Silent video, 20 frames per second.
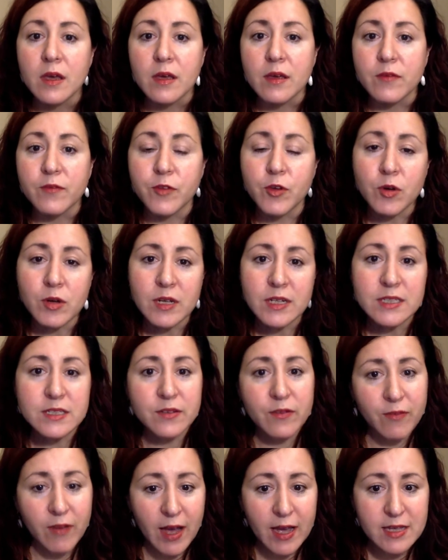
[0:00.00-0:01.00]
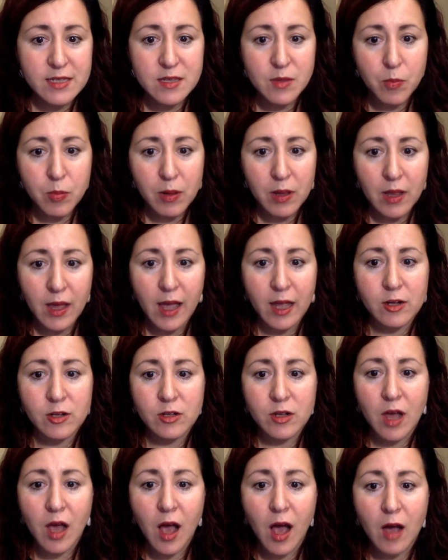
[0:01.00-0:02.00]
if you can devise a plan
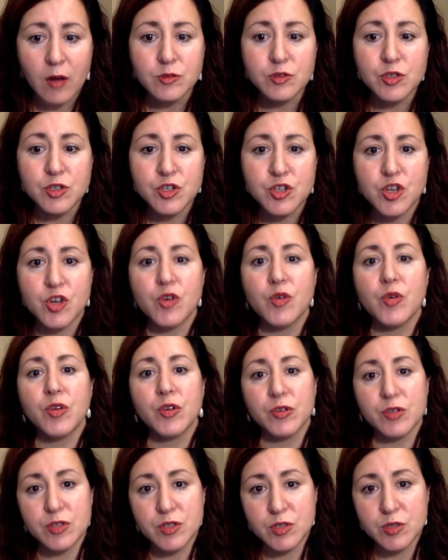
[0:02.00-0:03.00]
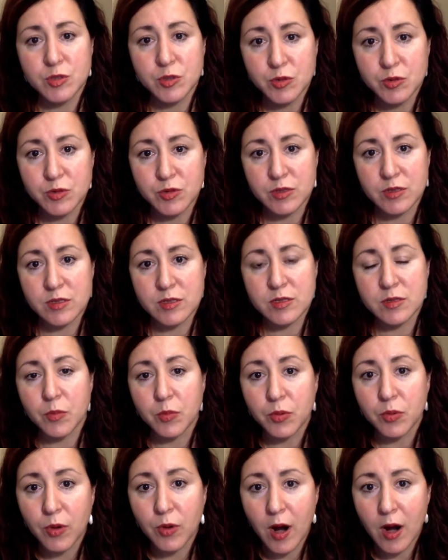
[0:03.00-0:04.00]
on how to show your
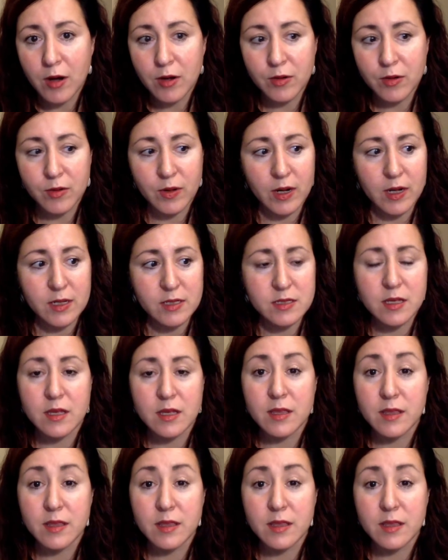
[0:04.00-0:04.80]
students progress,